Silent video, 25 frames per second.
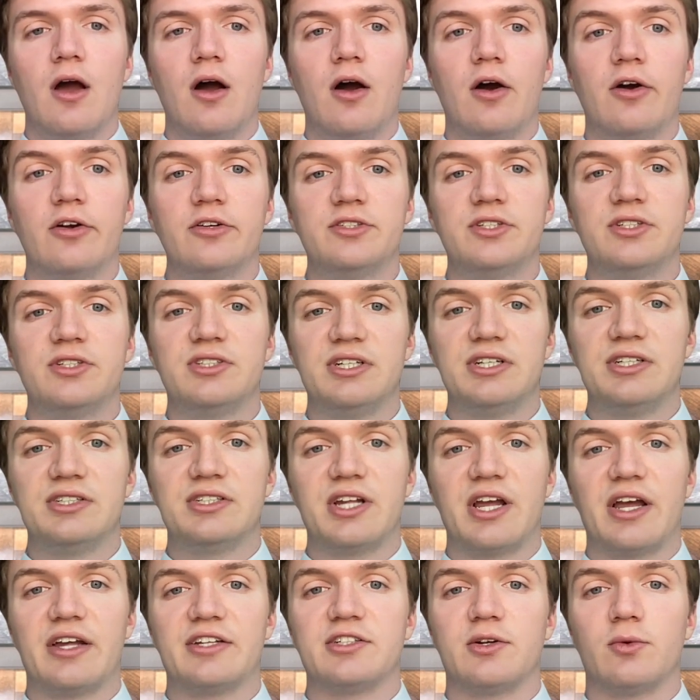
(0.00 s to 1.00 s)
Heart disease
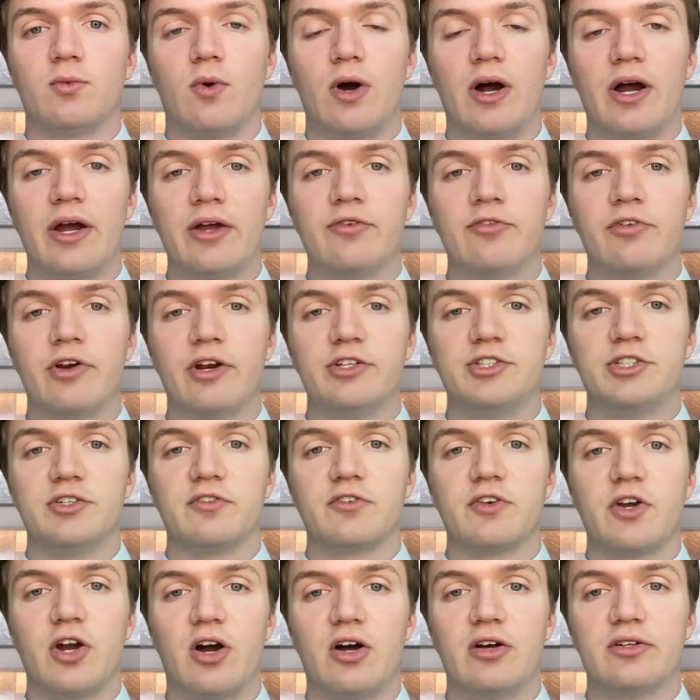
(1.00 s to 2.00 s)
has a wide range
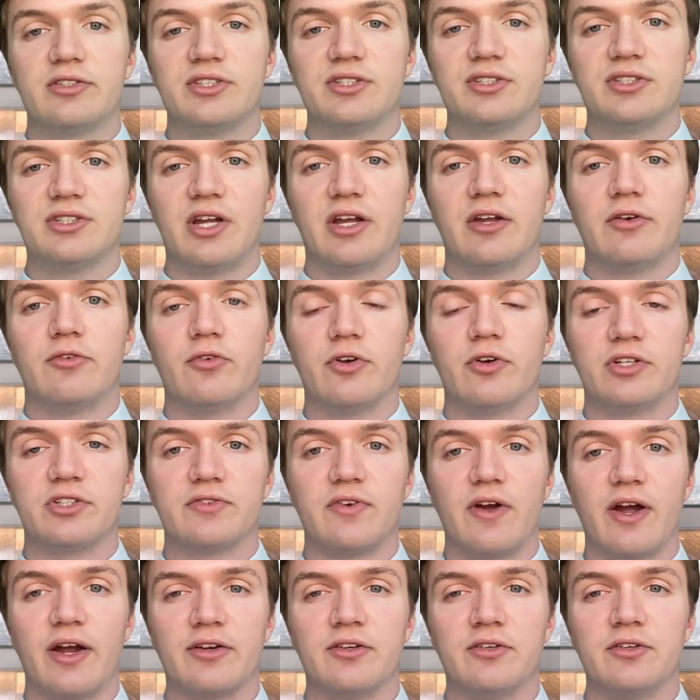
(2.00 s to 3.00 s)
of causes and risk
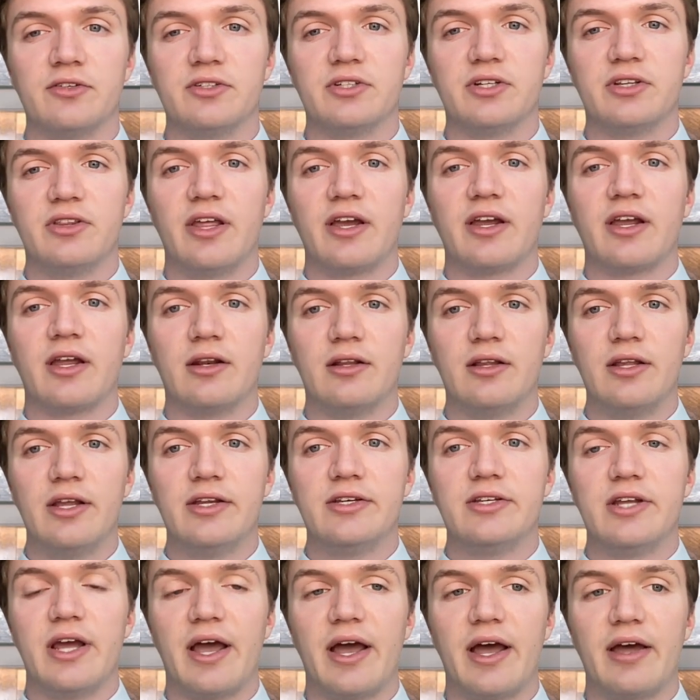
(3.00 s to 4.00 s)
factors that can
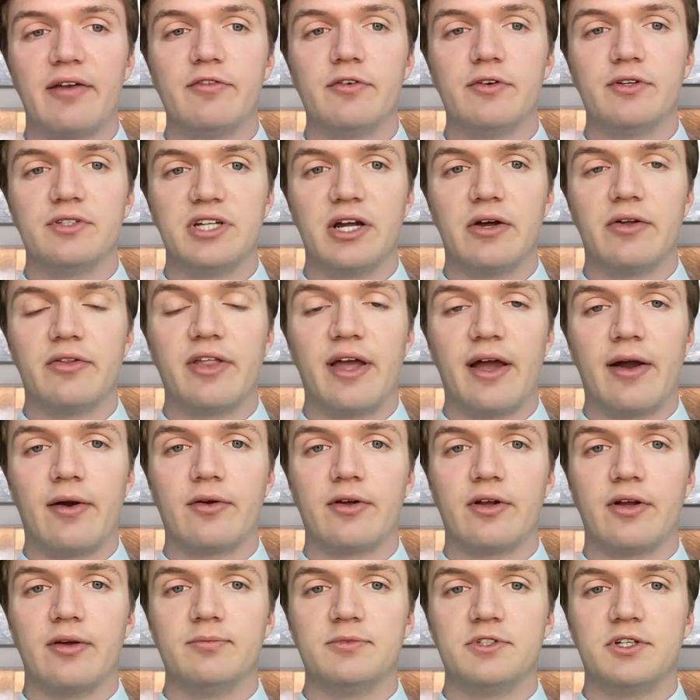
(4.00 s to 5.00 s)
lead to adverse health
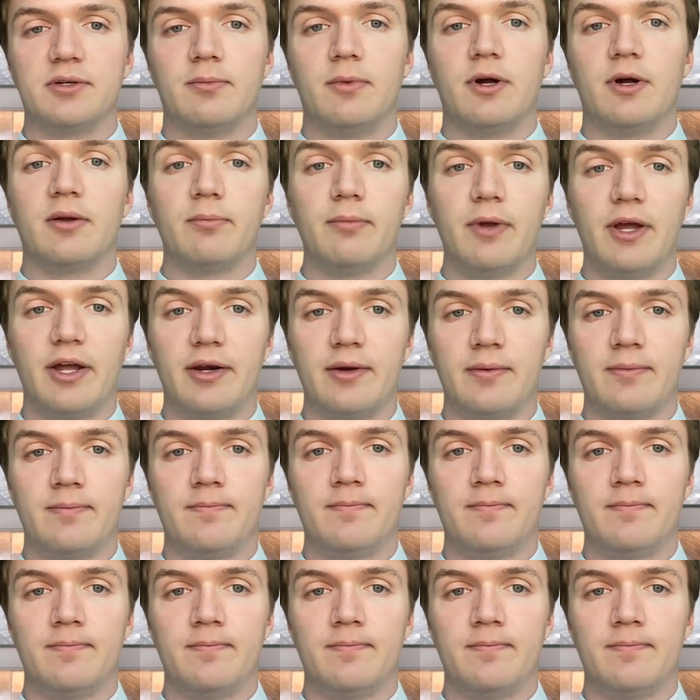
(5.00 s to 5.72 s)
outcomes among men.